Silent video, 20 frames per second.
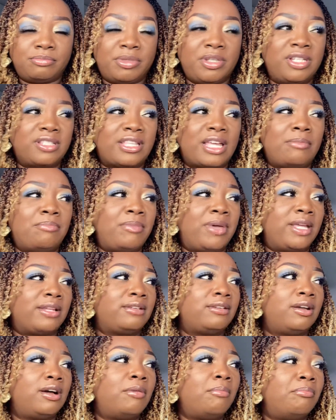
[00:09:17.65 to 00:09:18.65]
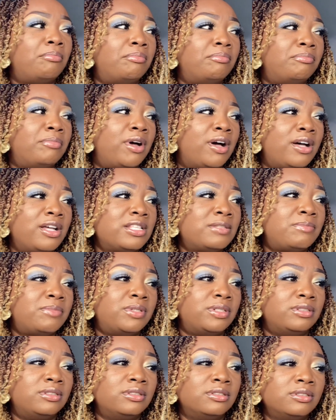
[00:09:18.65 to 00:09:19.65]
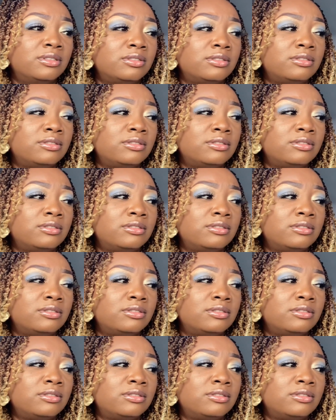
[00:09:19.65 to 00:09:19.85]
because I met a husband